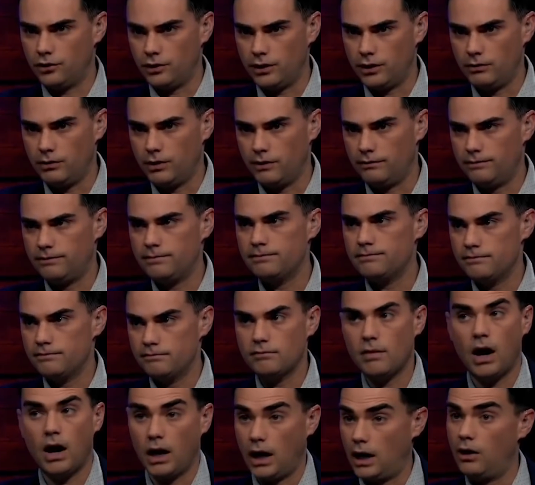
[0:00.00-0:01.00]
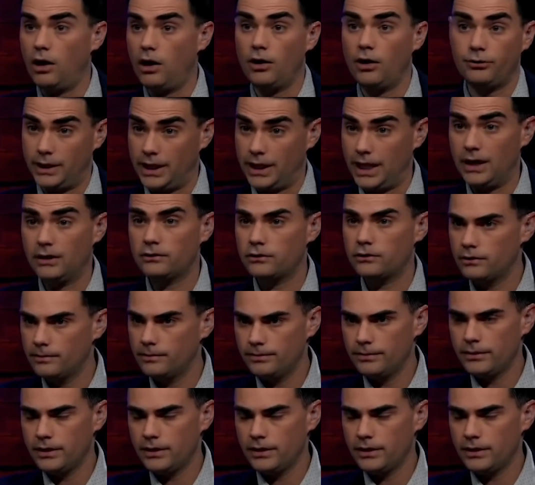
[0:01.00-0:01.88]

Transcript: jury, you would have hung on all three counts.